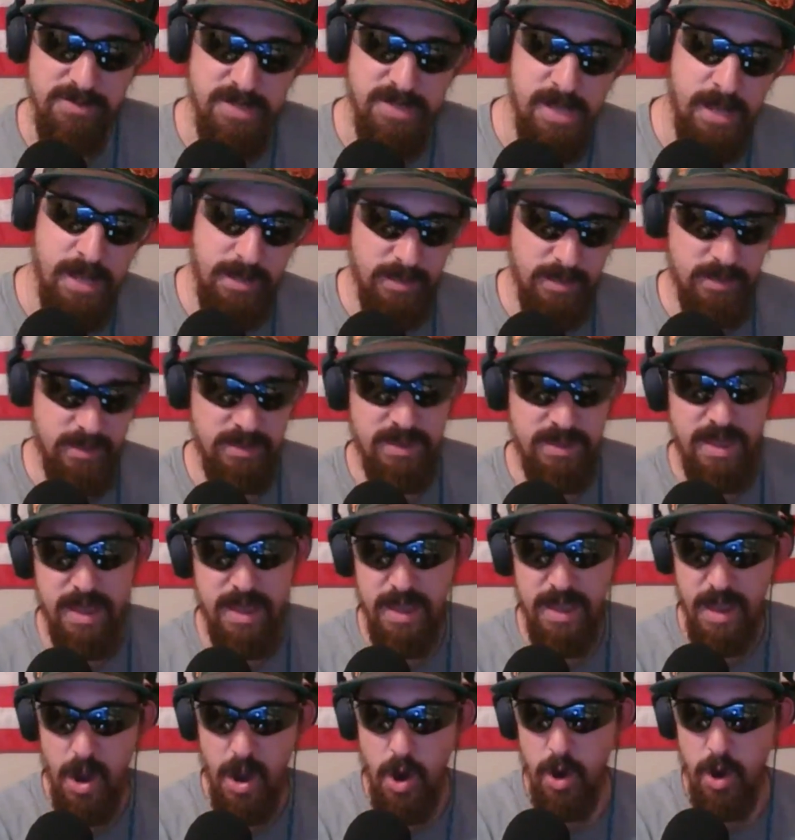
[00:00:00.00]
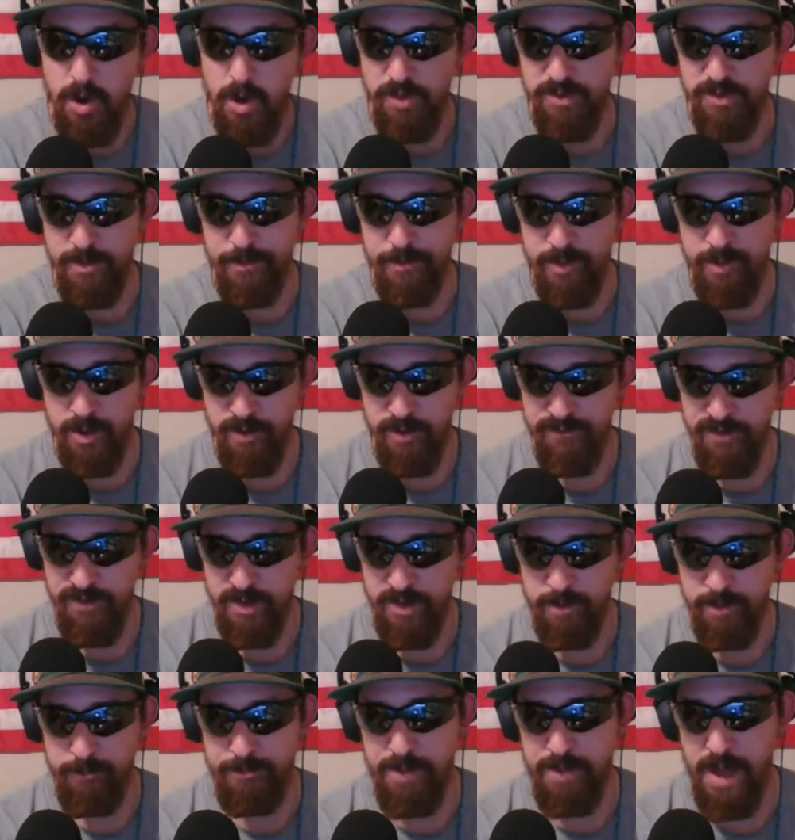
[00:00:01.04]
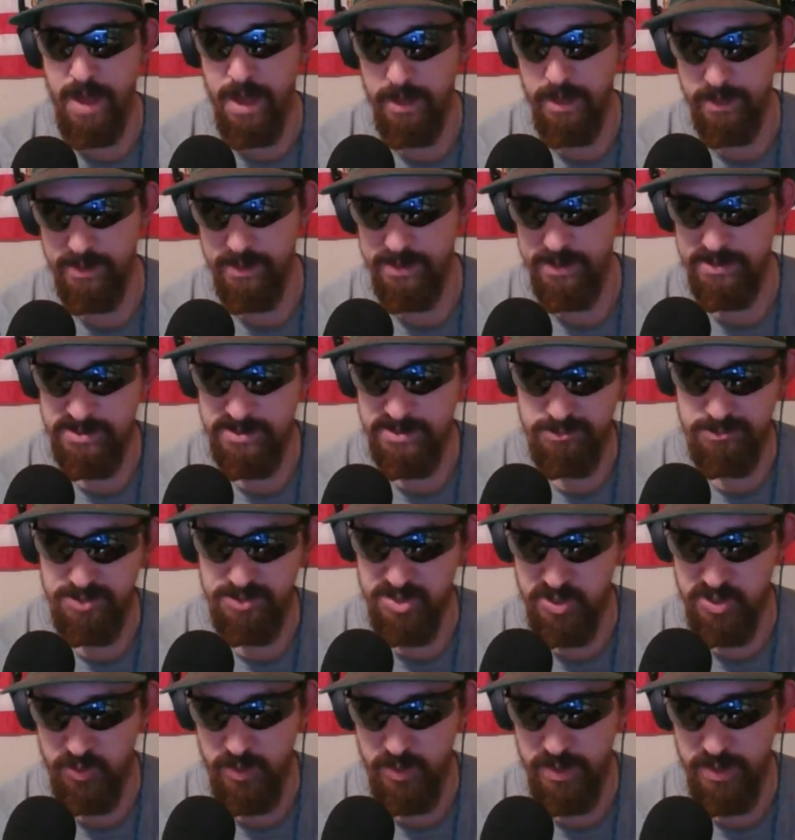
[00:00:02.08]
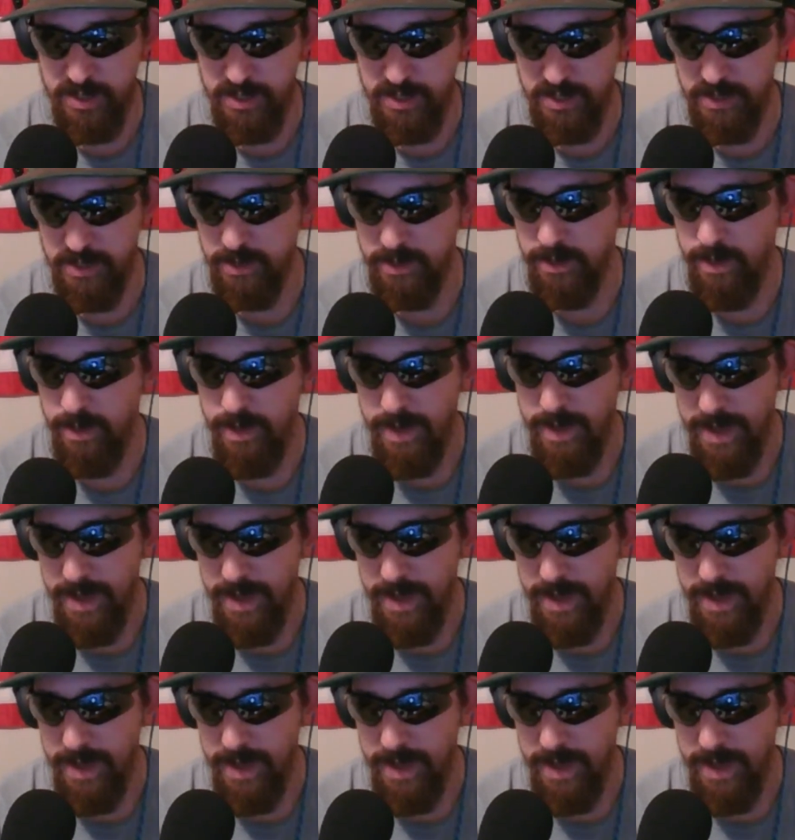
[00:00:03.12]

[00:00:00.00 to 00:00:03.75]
They are the perfect balance between